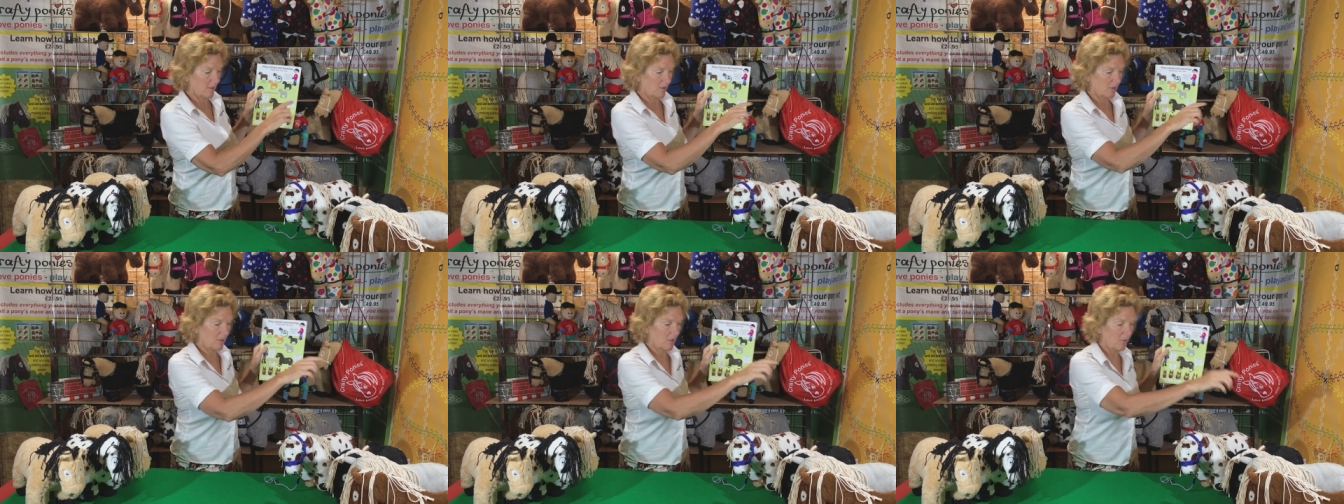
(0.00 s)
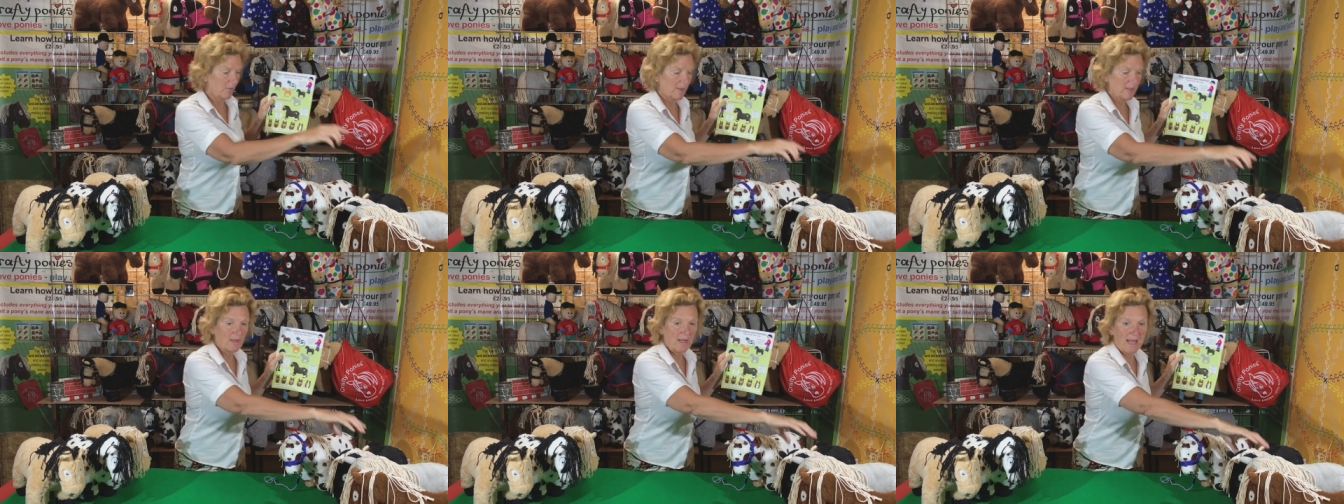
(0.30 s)

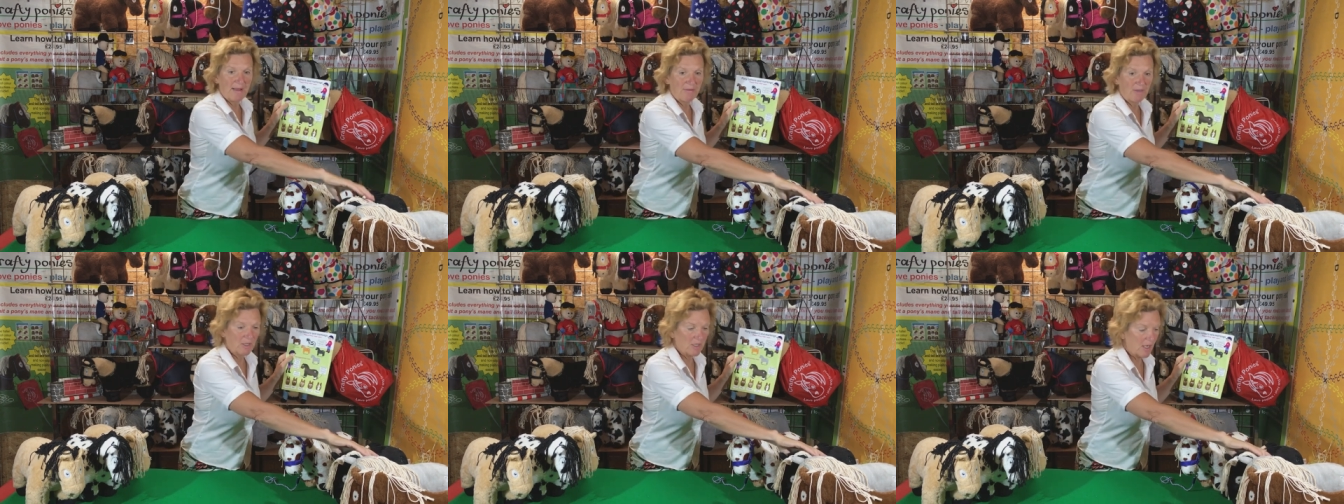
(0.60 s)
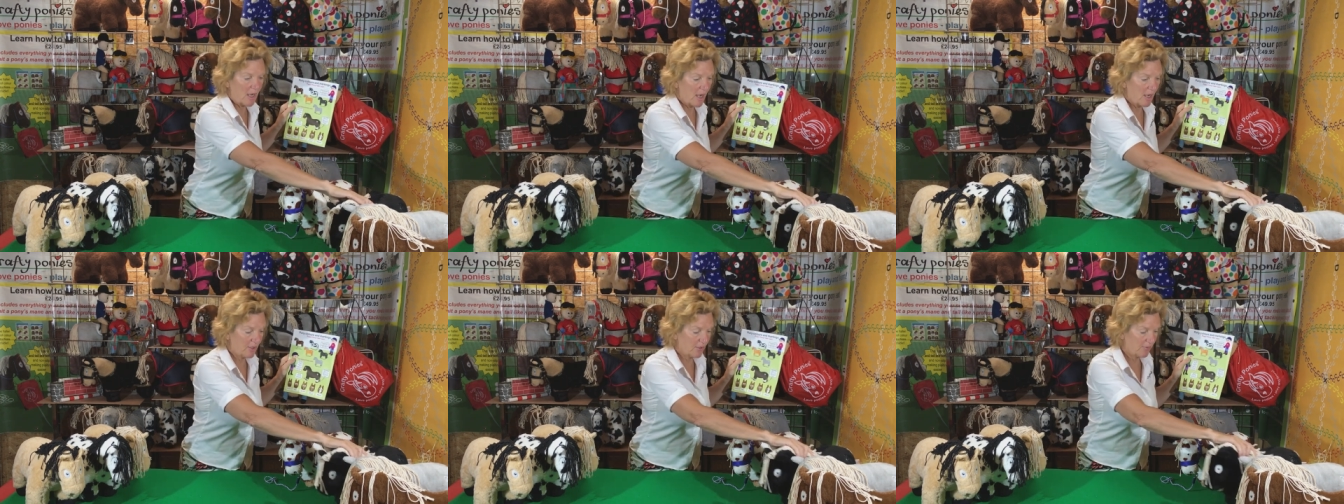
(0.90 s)
So we don't have a
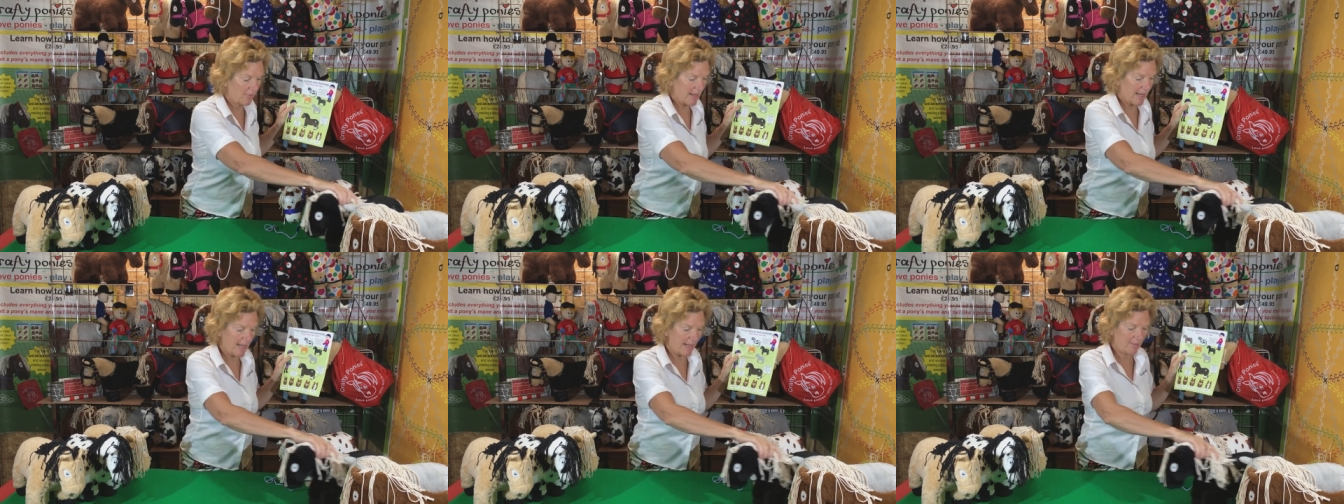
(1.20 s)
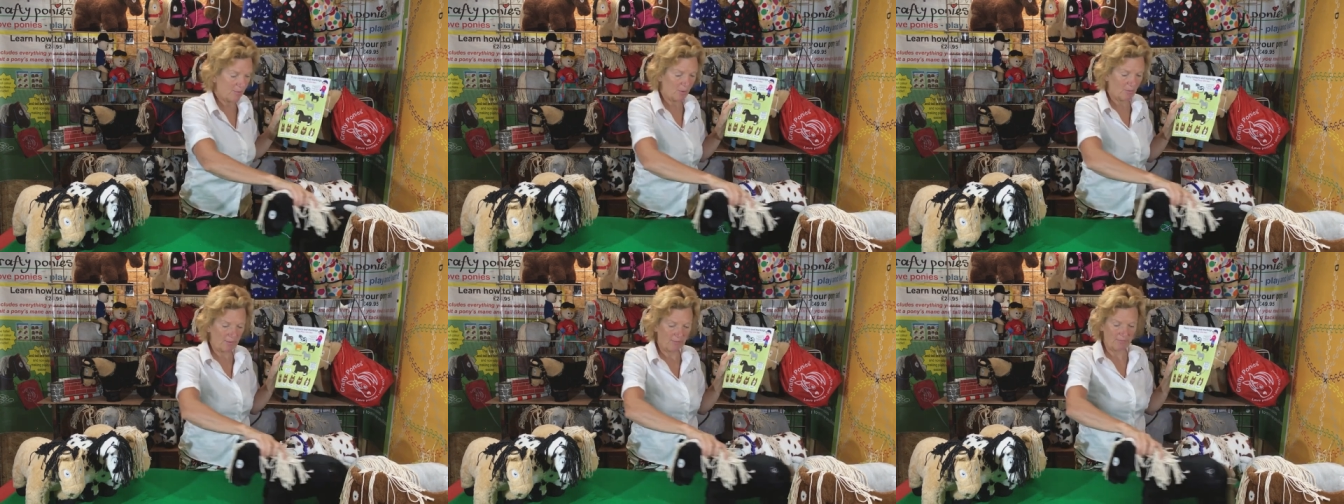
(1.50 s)
dark
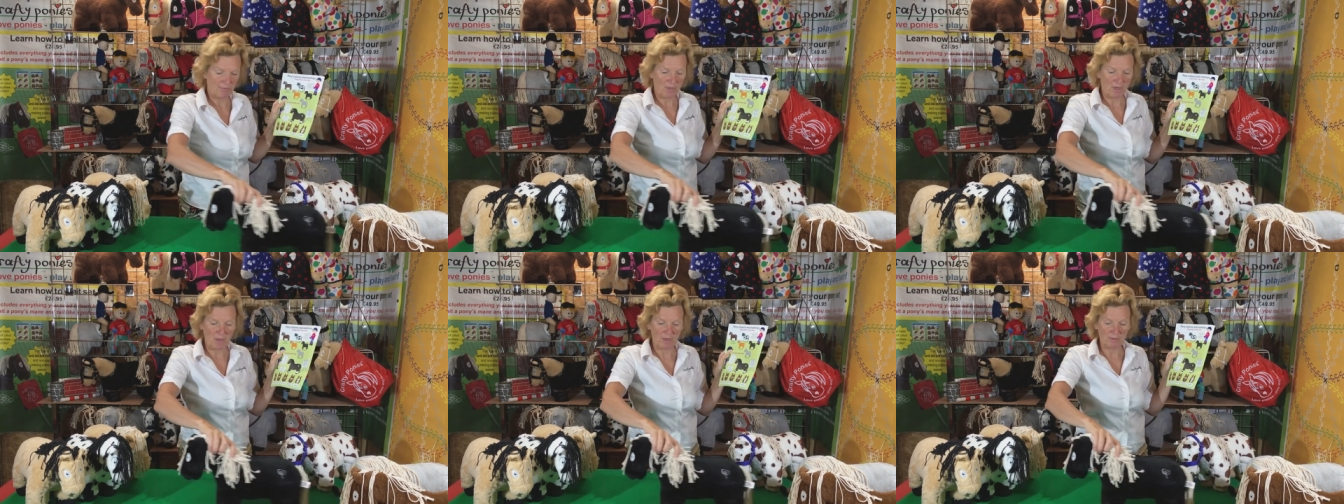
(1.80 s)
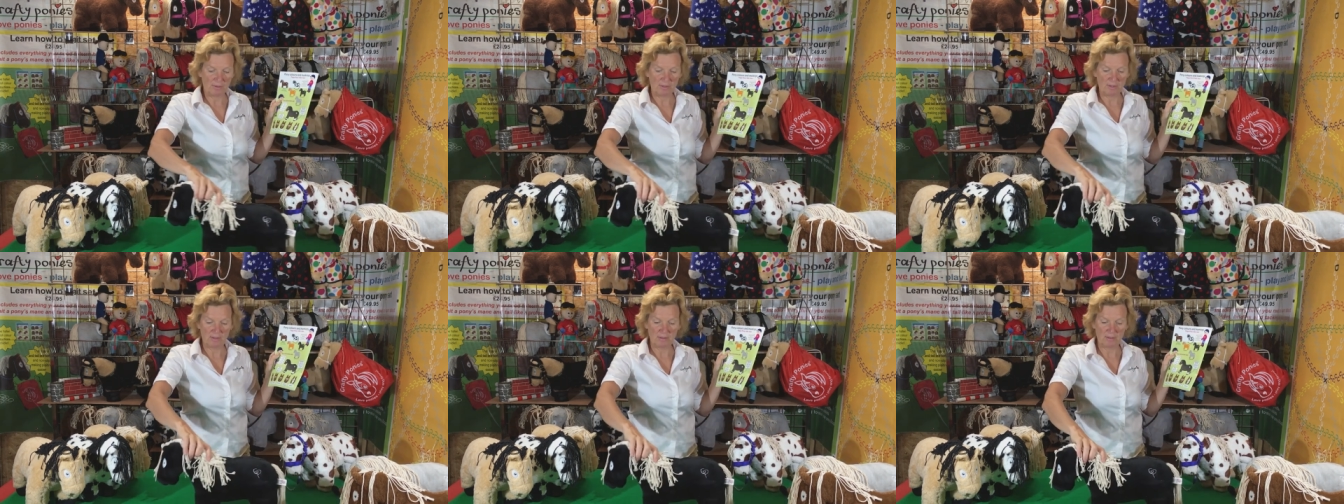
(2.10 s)
grey but we've
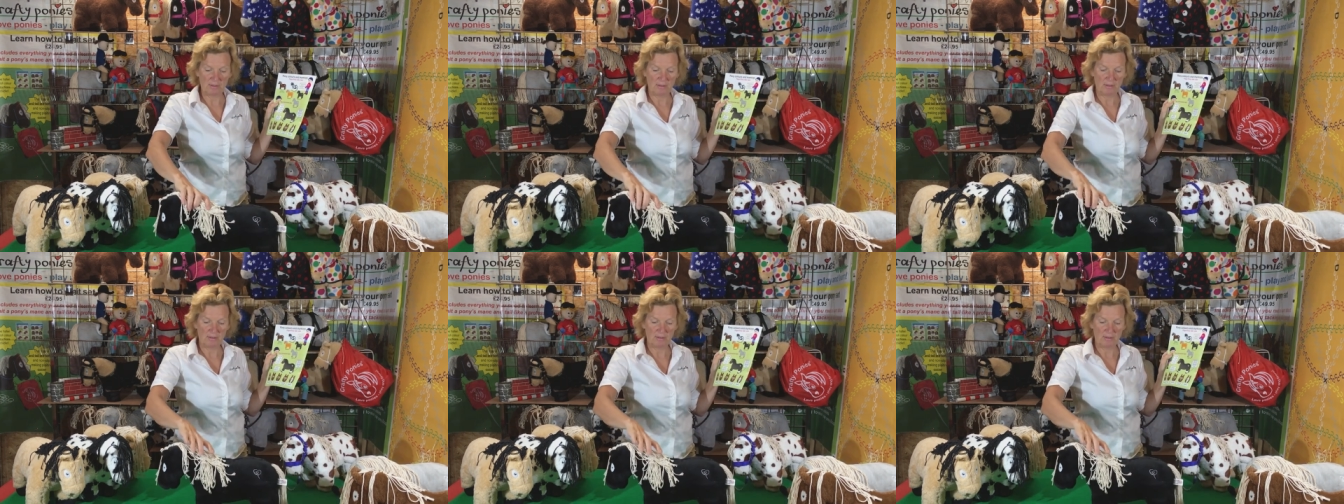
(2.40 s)
got